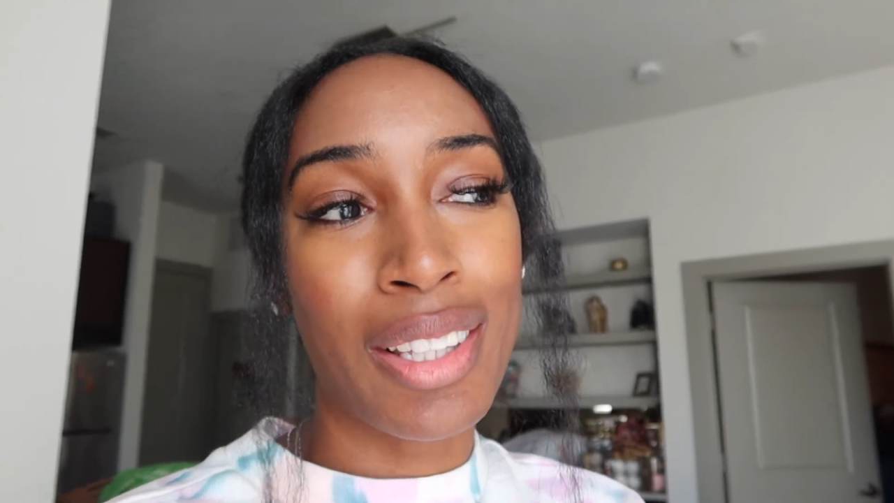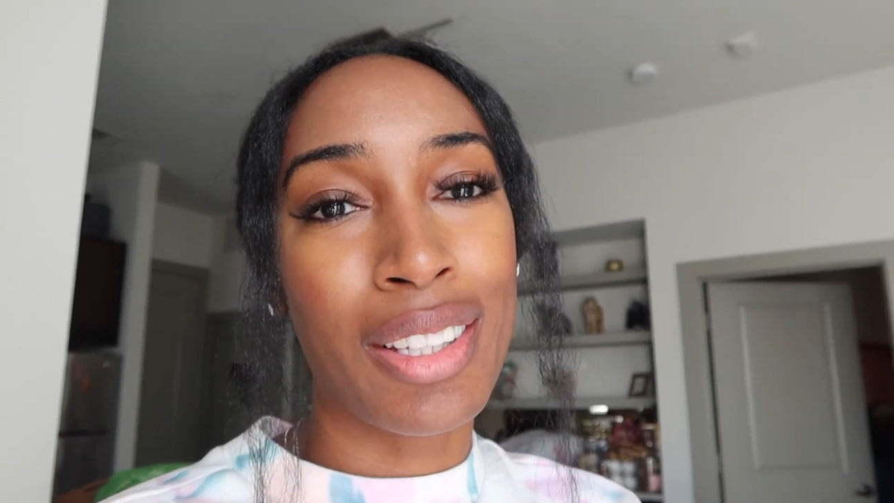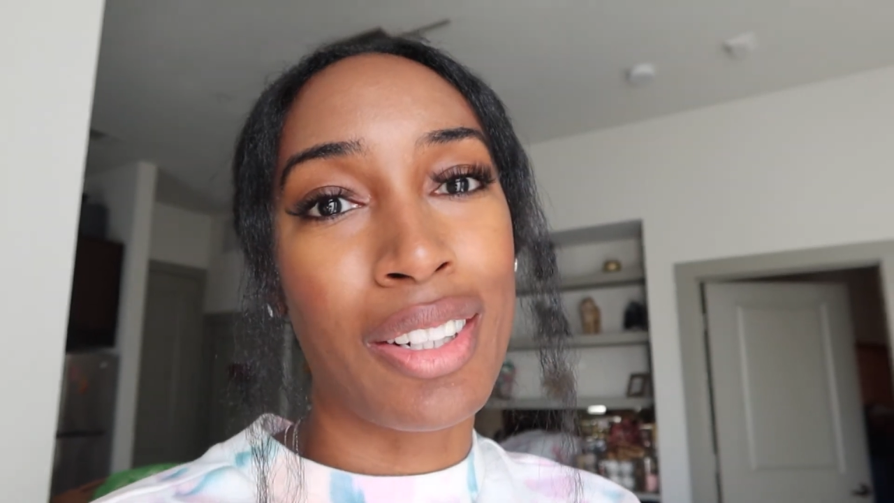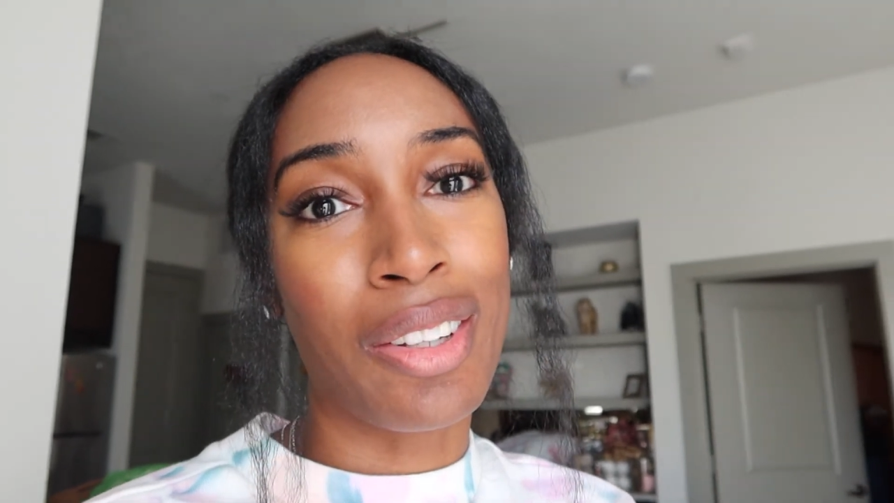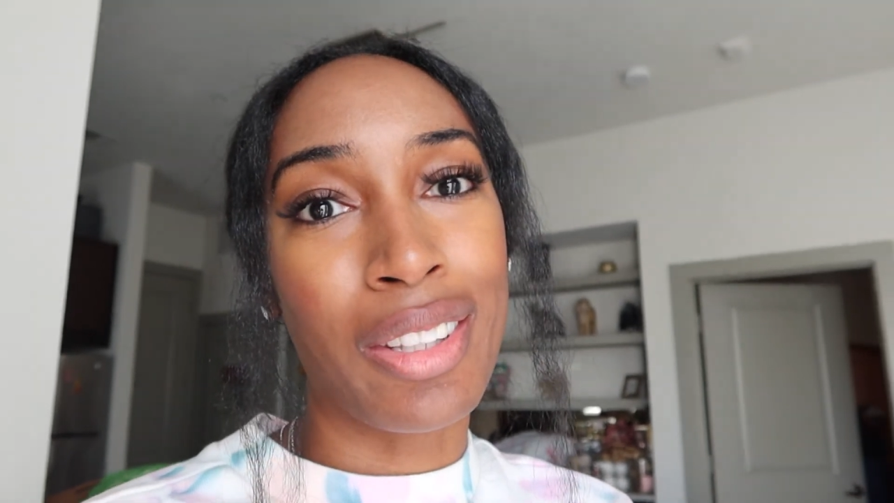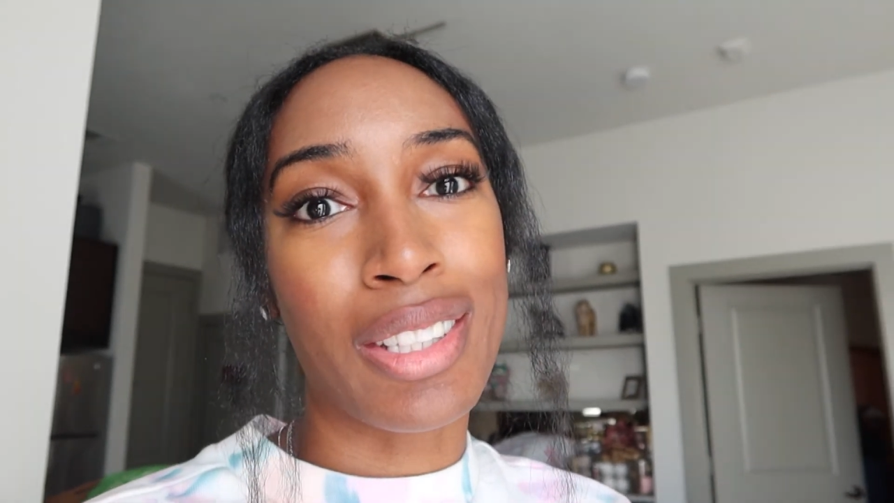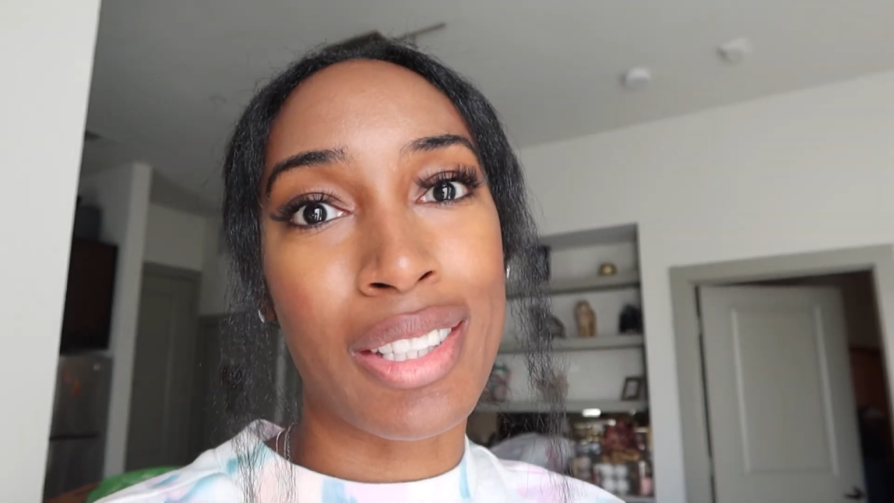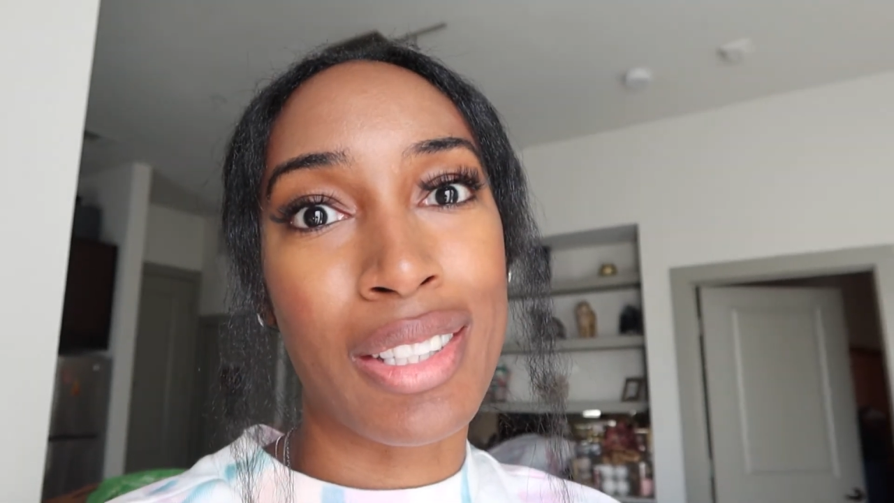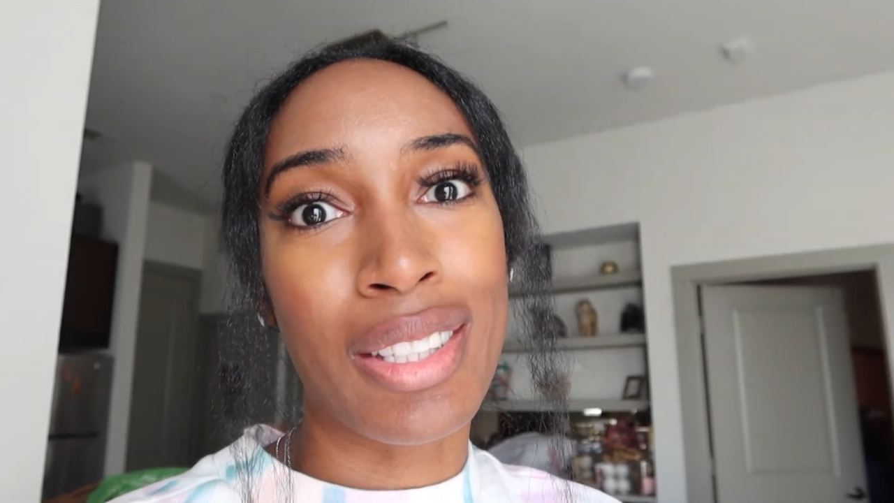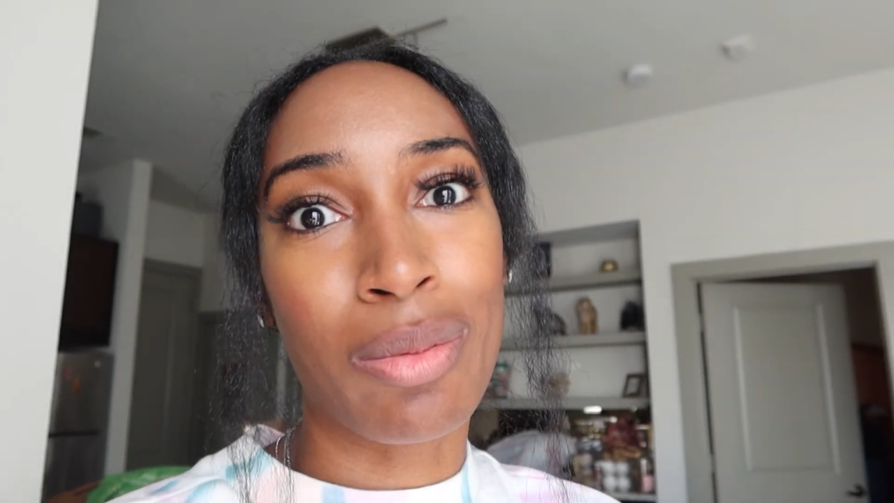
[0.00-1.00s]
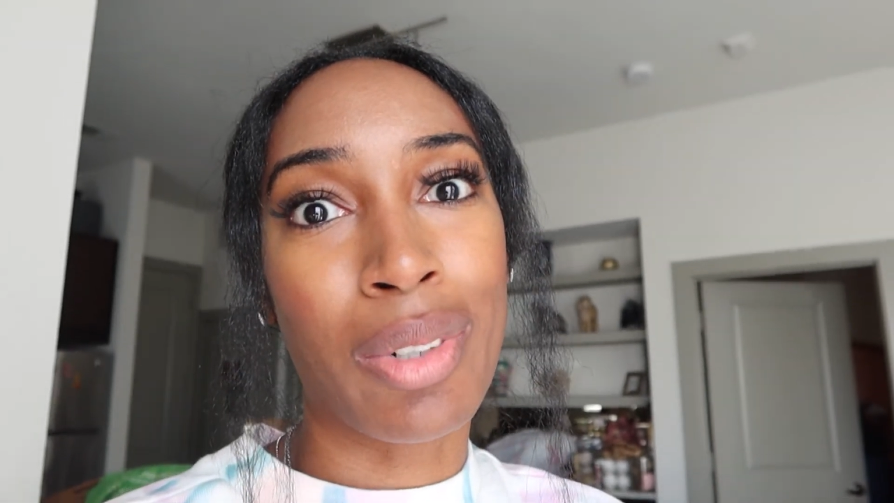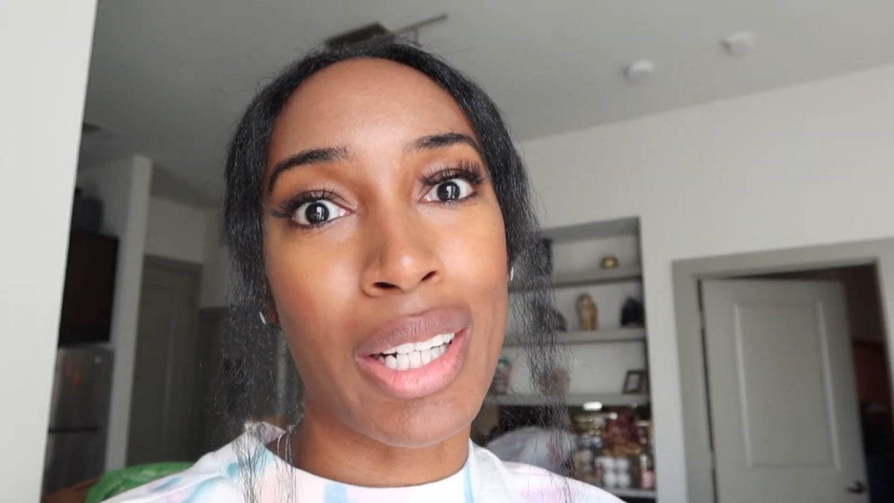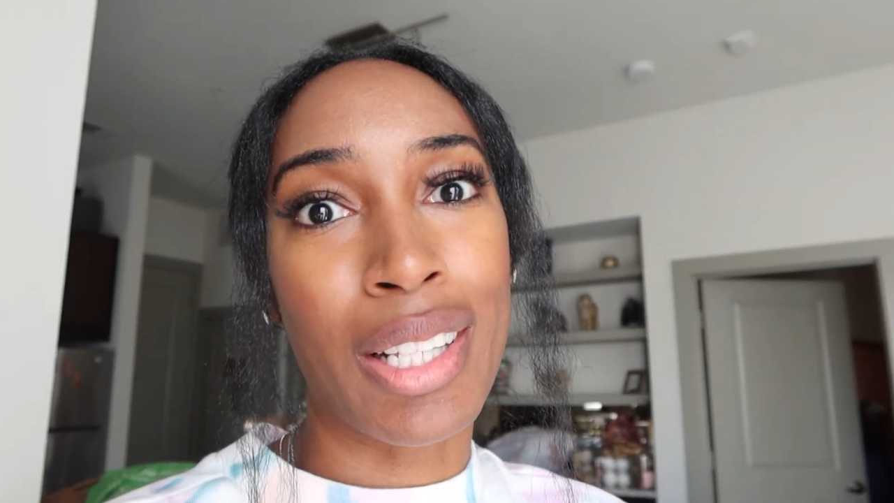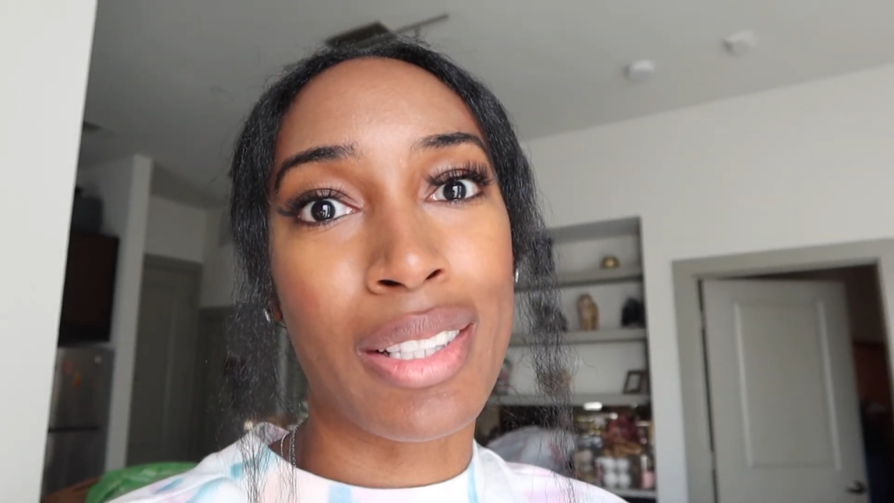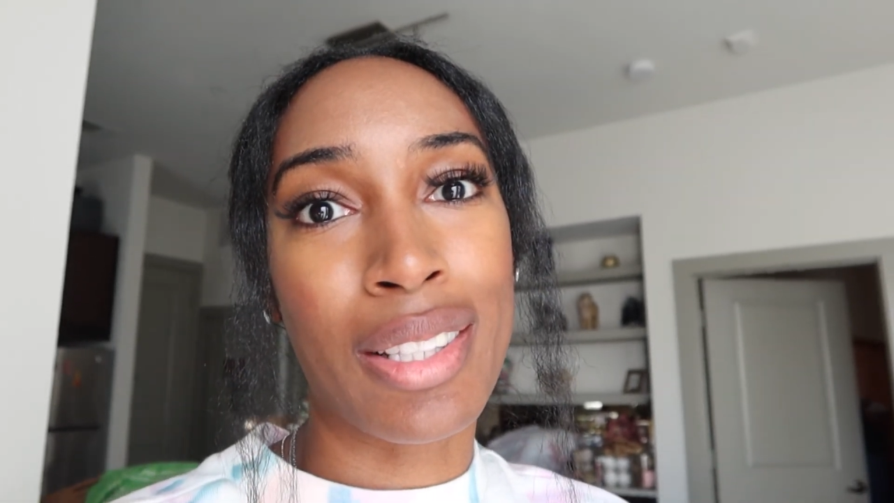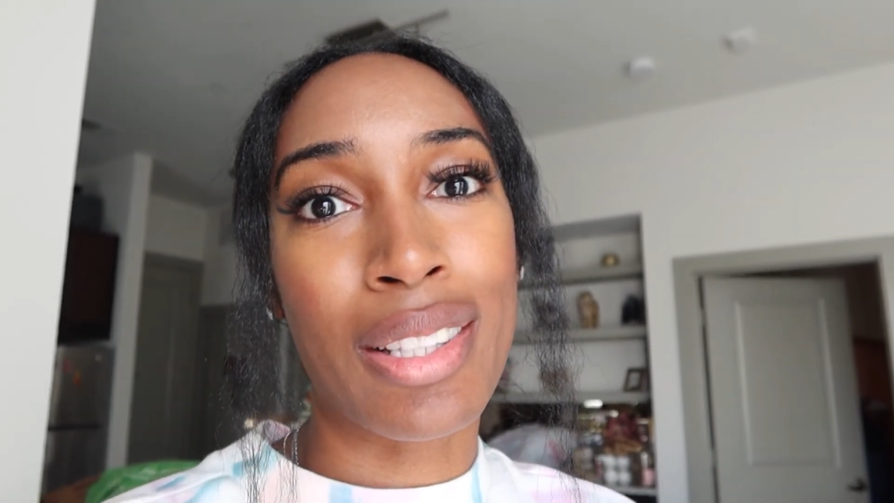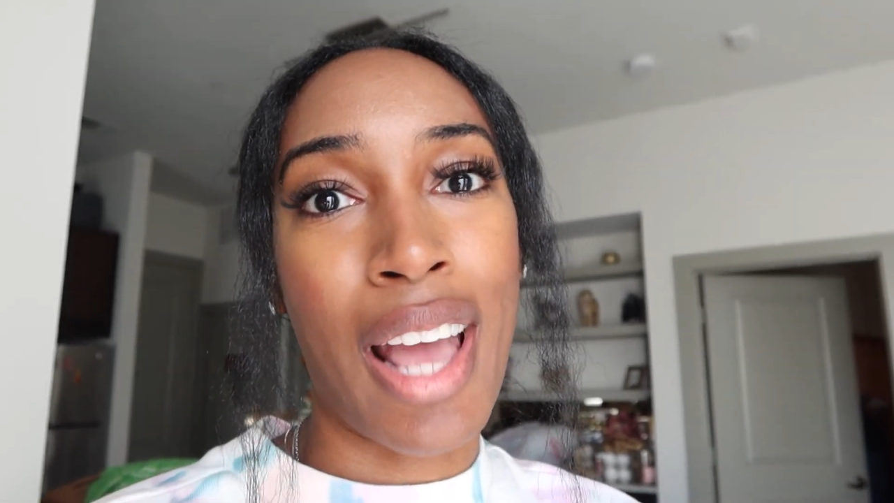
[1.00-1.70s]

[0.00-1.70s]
you know, this is what it's